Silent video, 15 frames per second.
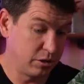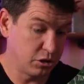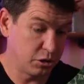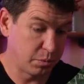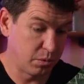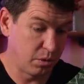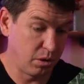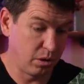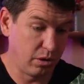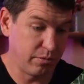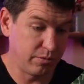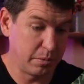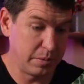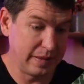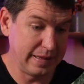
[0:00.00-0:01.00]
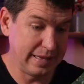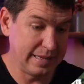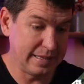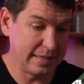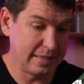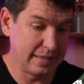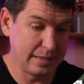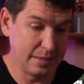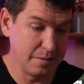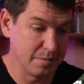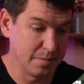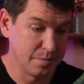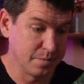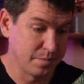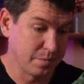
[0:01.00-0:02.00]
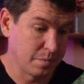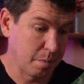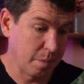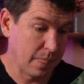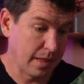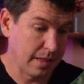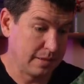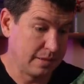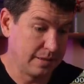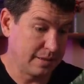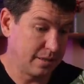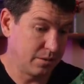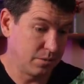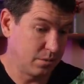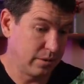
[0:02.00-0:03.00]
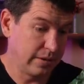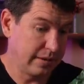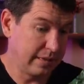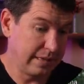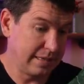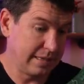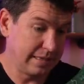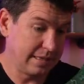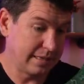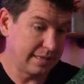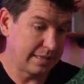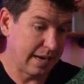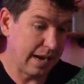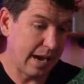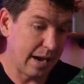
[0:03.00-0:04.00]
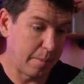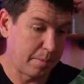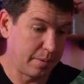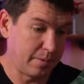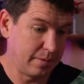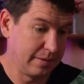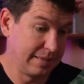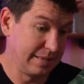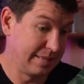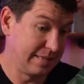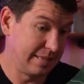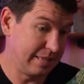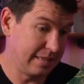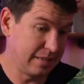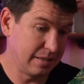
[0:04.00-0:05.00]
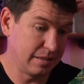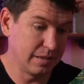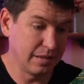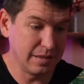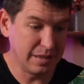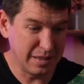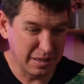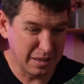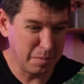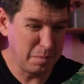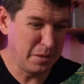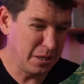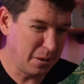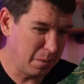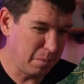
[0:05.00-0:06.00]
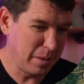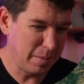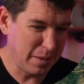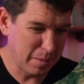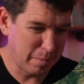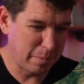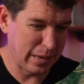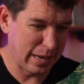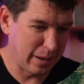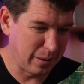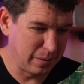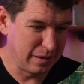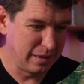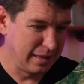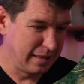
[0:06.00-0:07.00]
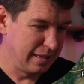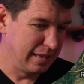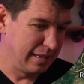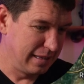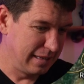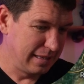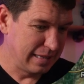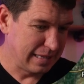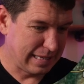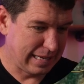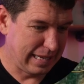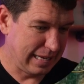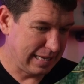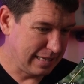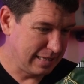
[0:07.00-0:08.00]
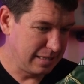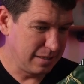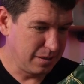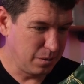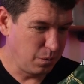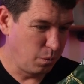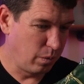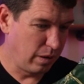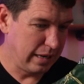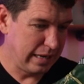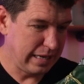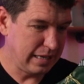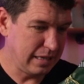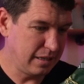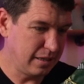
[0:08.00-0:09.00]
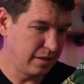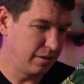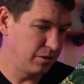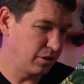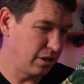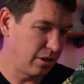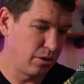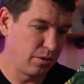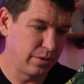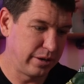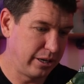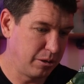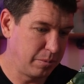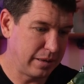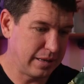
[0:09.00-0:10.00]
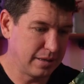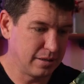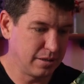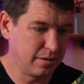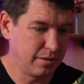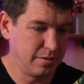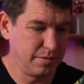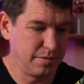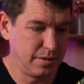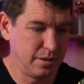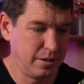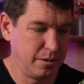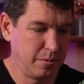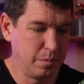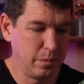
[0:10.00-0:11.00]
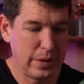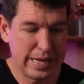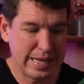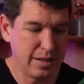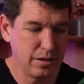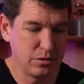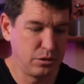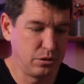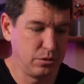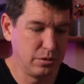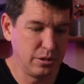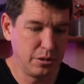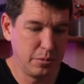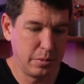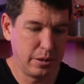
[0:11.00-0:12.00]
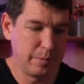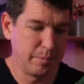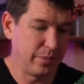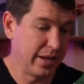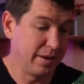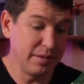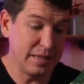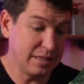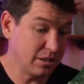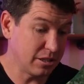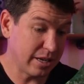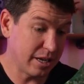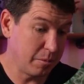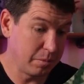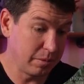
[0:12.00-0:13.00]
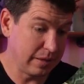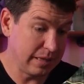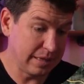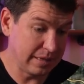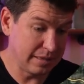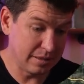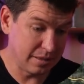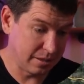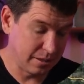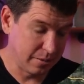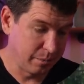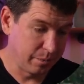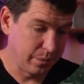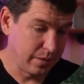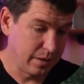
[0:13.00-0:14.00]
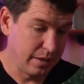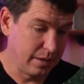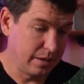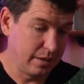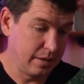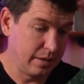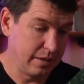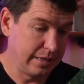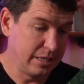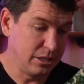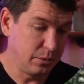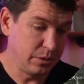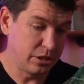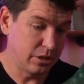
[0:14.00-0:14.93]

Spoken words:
sprawl from Atlanta doesn't really stop until, maybe about Canton, White. There's nothing over here because of Lake Altoona, but everything just kind of bleeds into each